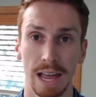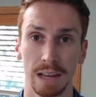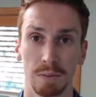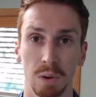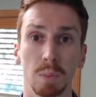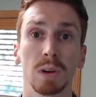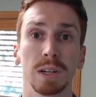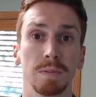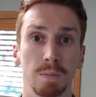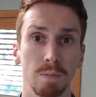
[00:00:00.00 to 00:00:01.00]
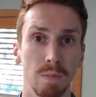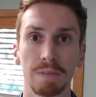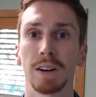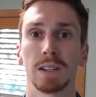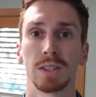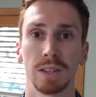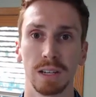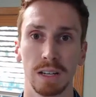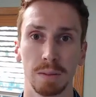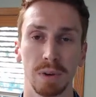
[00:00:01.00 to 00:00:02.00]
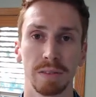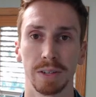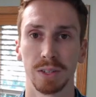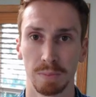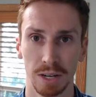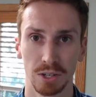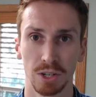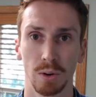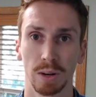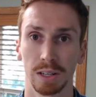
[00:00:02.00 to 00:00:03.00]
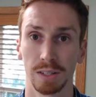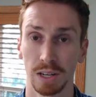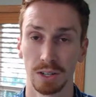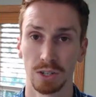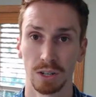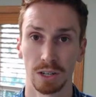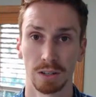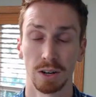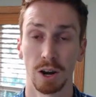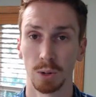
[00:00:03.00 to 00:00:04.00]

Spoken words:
And when we reference the previously mentioned organization,